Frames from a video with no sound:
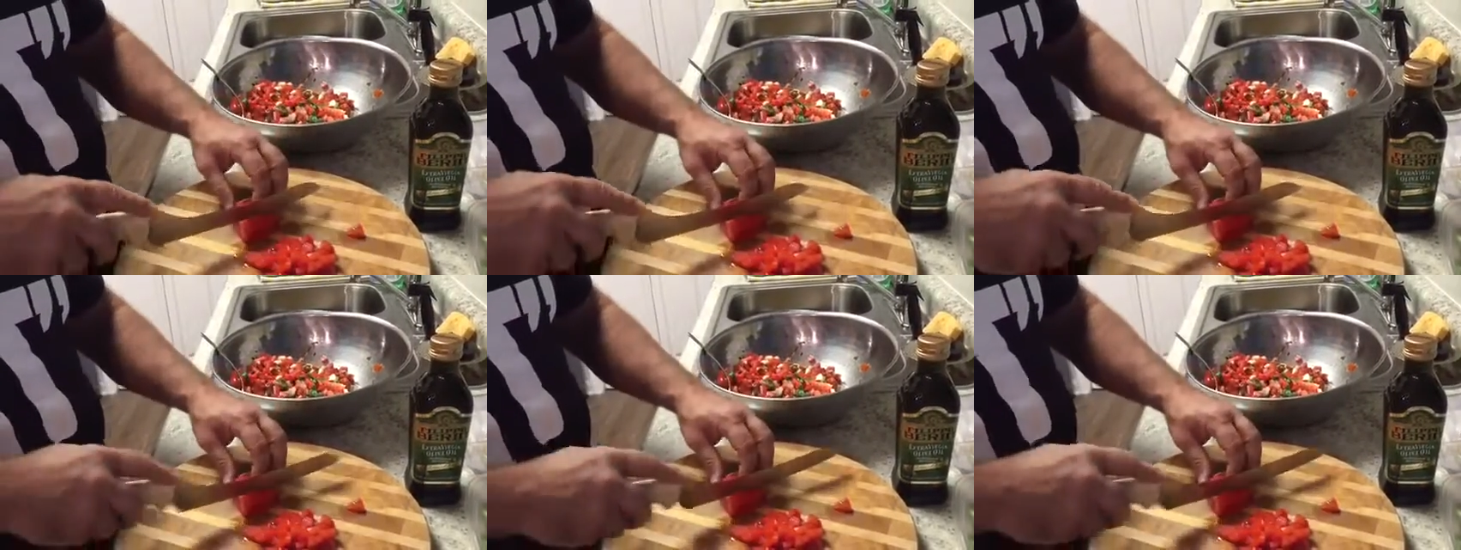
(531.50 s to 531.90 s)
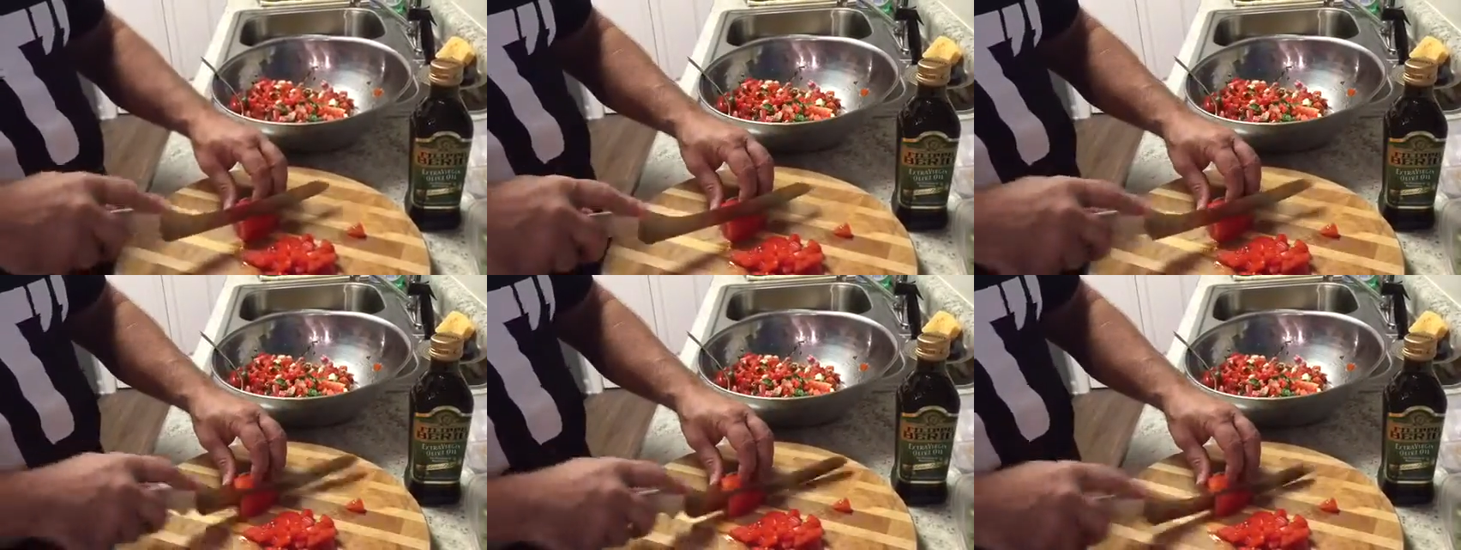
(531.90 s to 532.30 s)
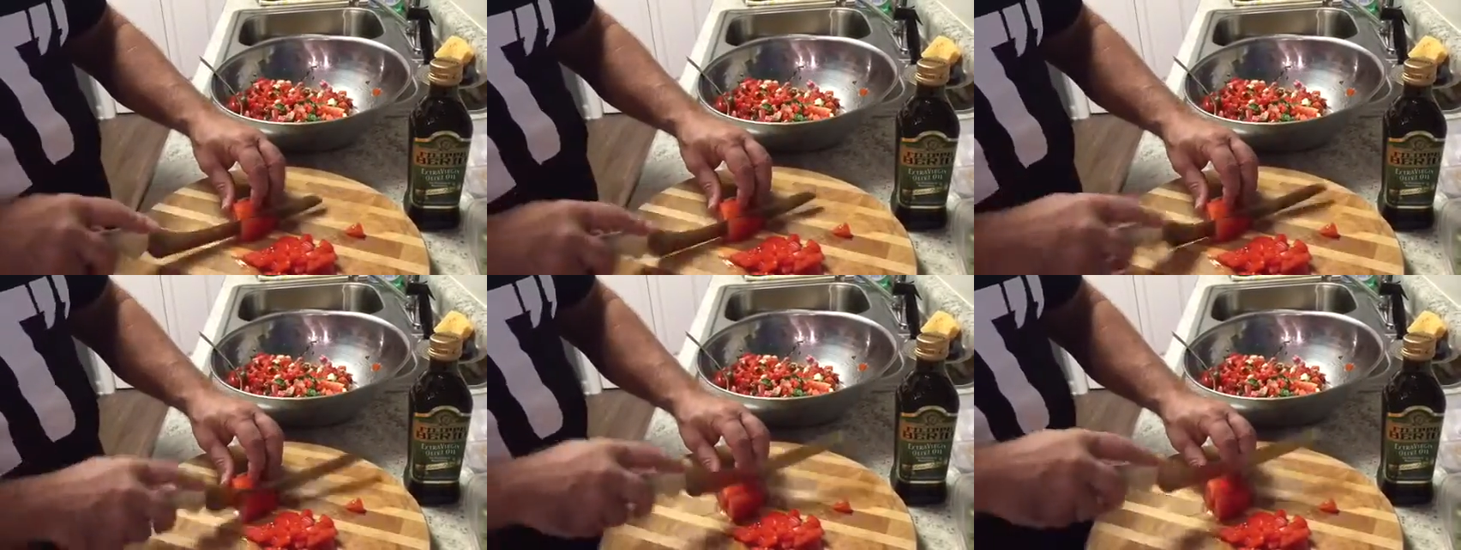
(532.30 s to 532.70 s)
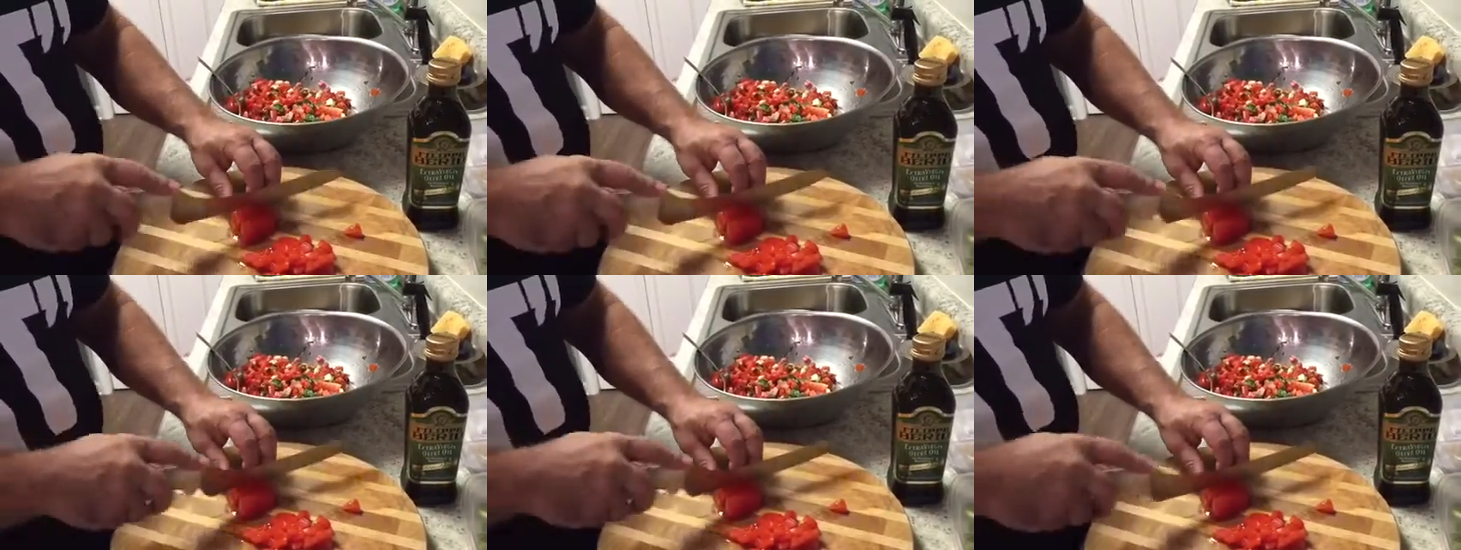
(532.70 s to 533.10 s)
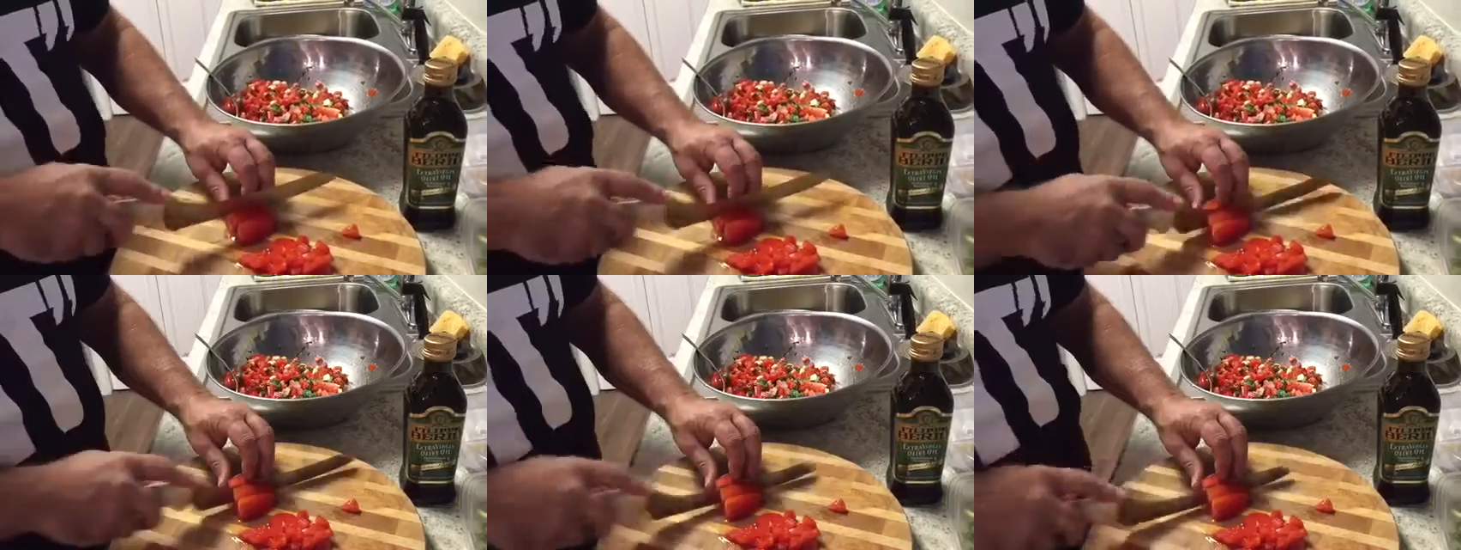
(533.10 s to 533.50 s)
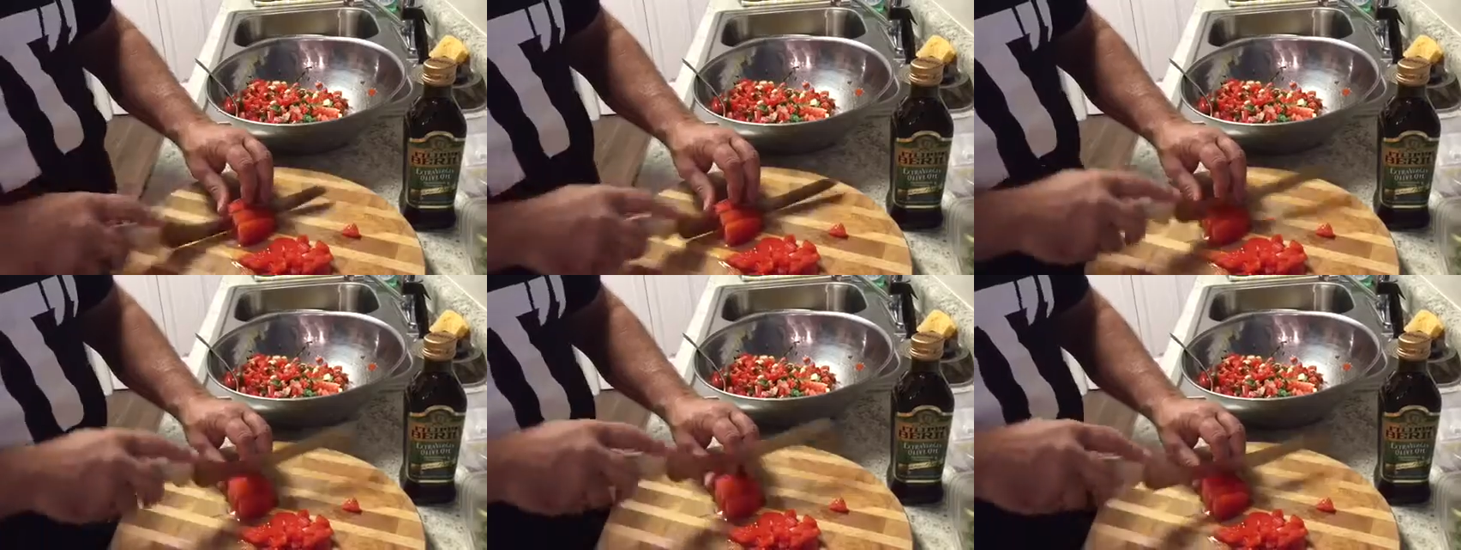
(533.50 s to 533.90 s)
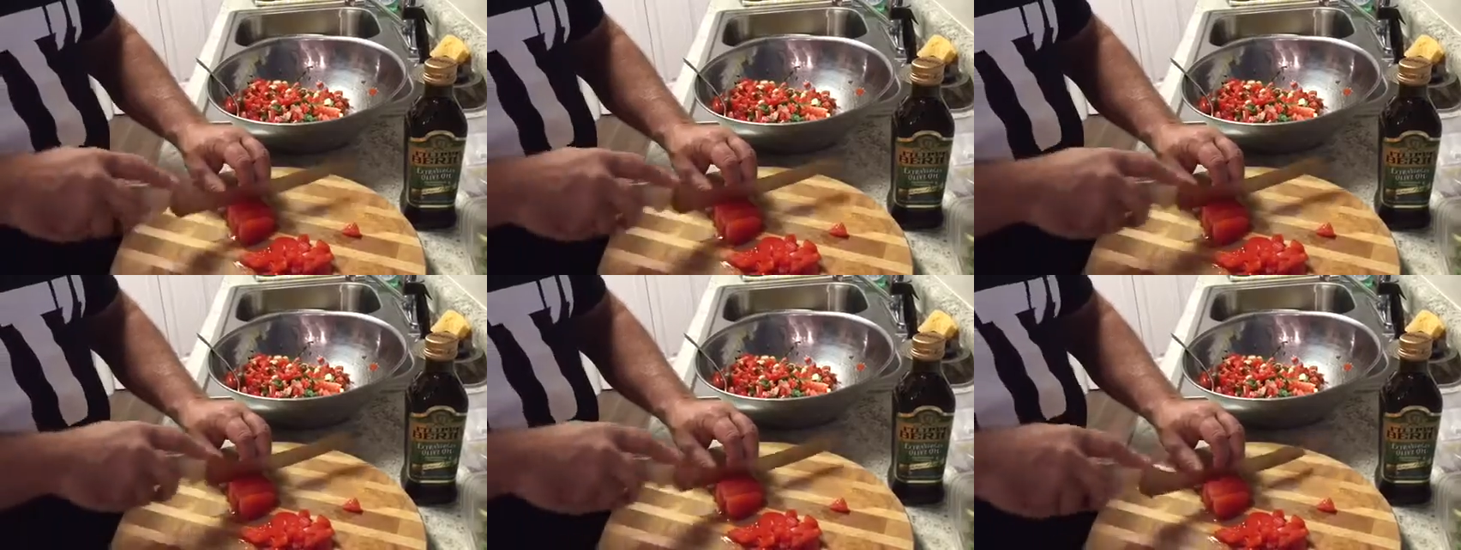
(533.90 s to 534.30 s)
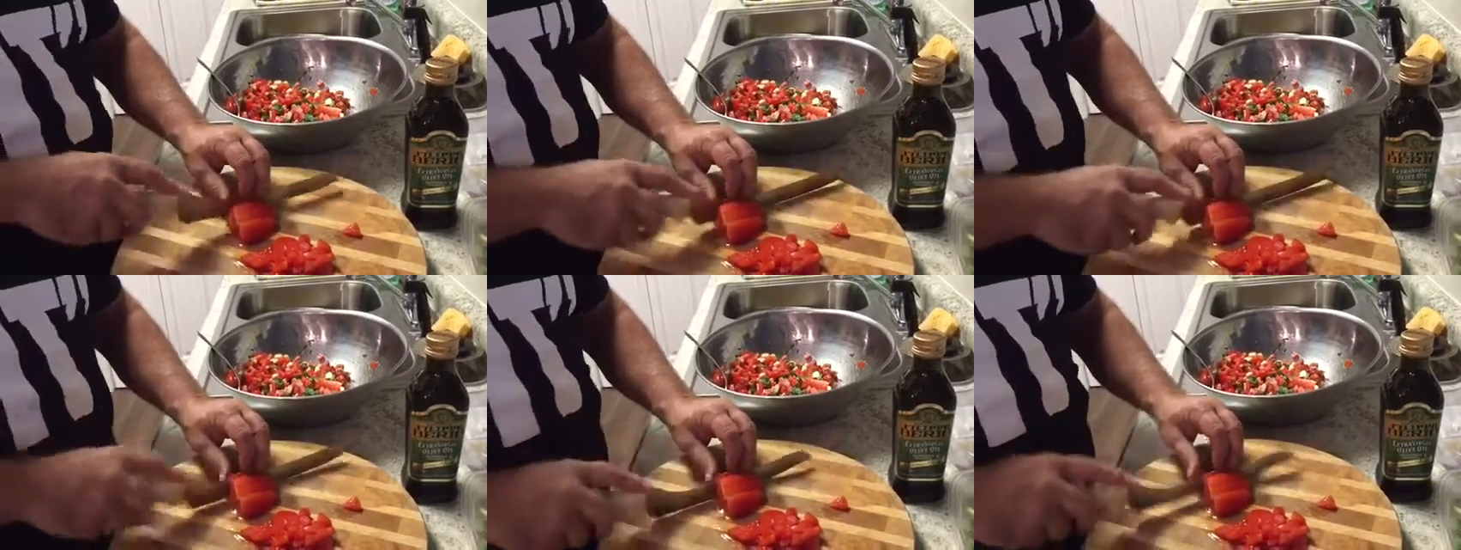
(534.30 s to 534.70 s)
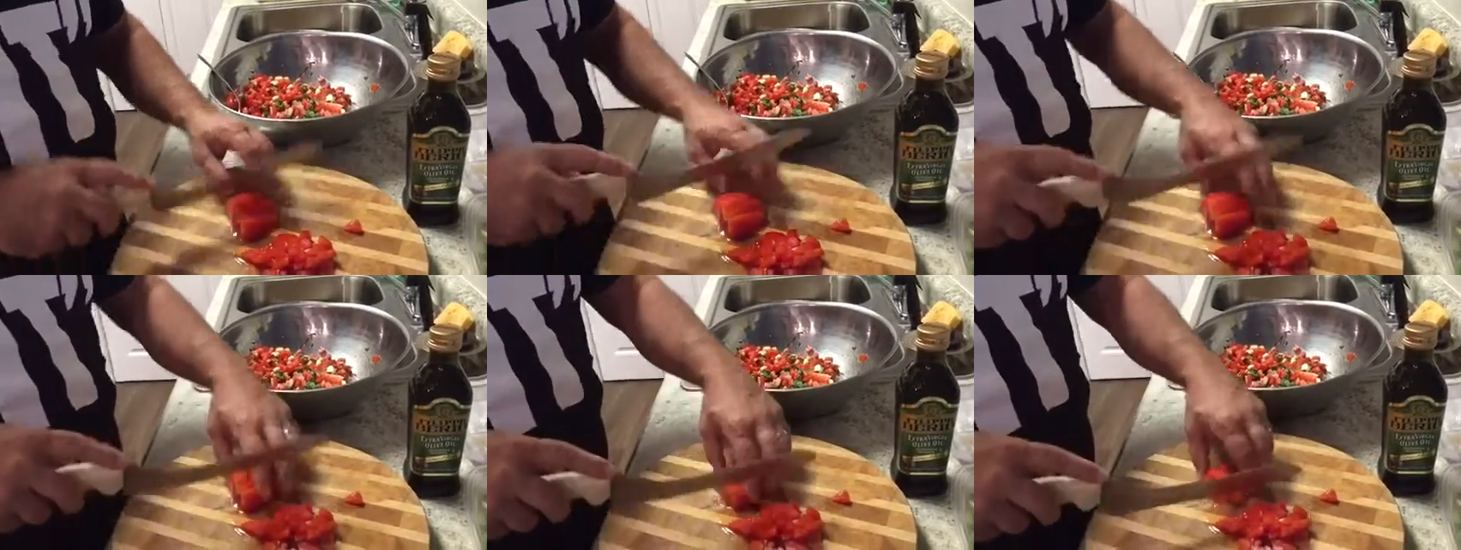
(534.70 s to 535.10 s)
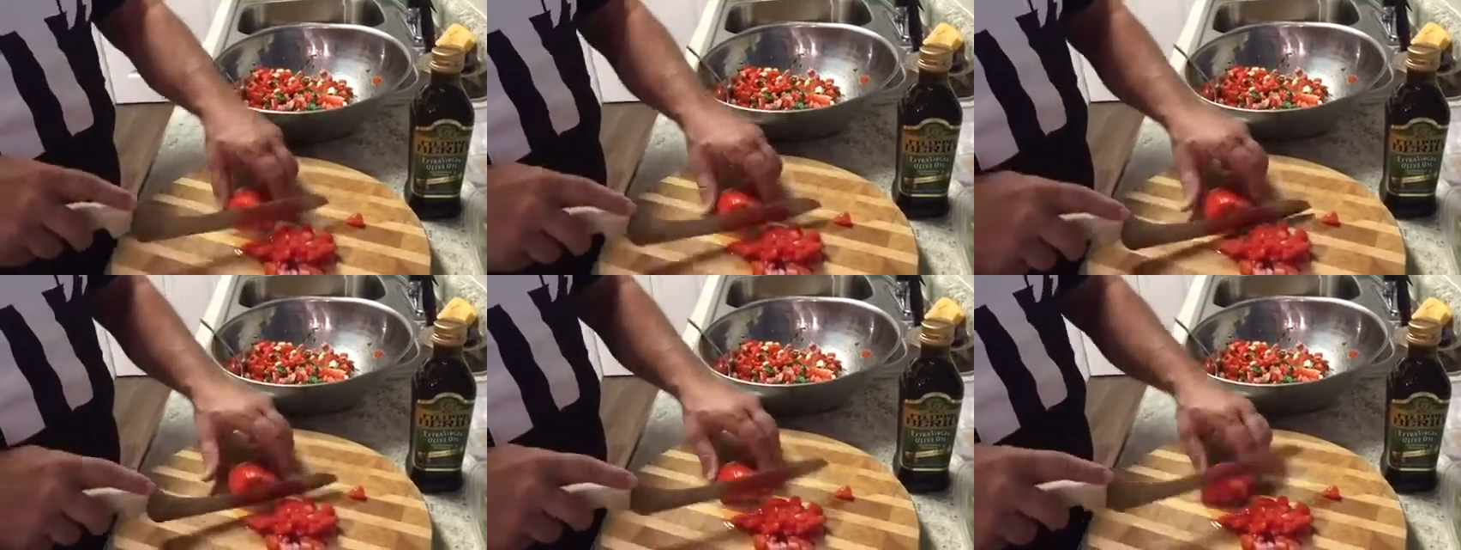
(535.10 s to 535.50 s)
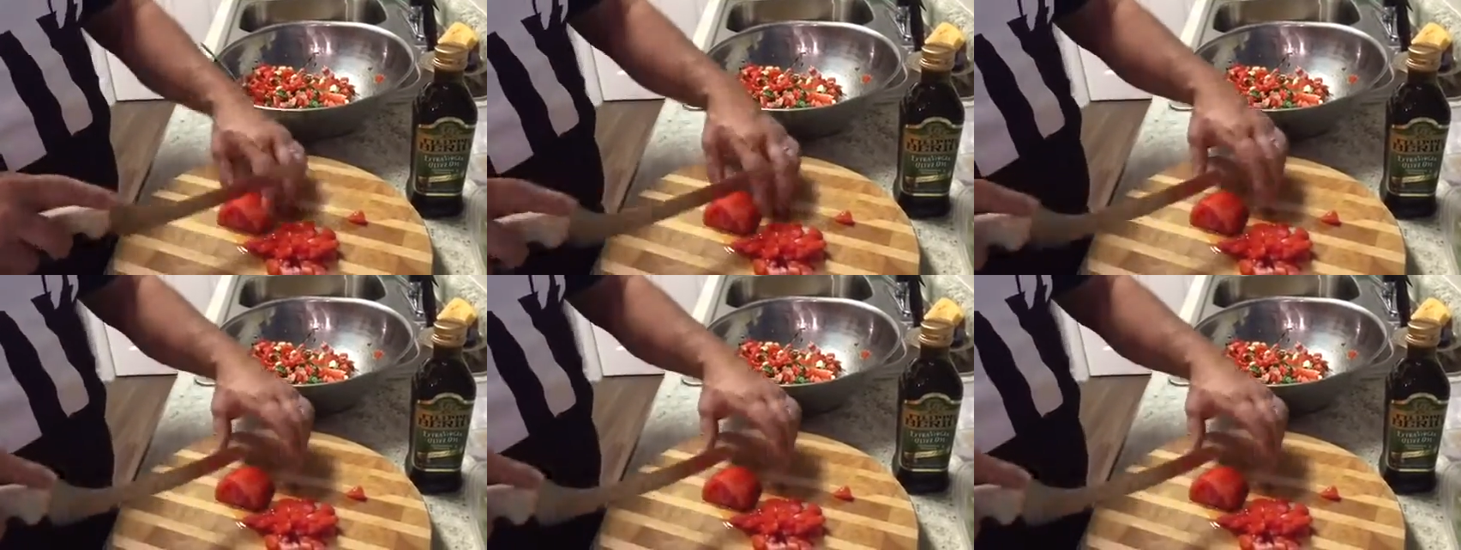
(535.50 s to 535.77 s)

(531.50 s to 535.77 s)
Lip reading: (no speaker visible)